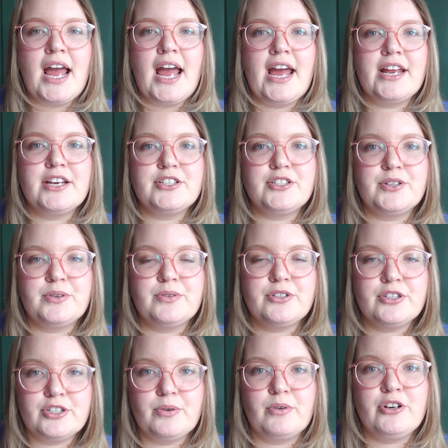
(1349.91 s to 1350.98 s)
and to
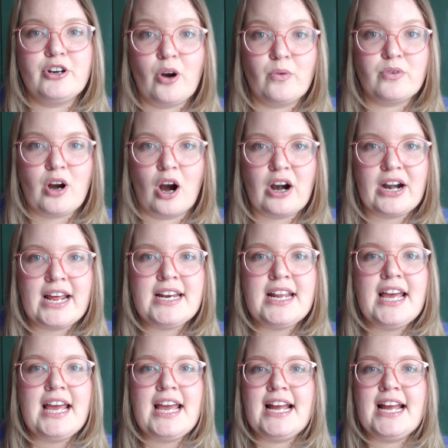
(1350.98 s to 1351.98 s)
do in your own garden.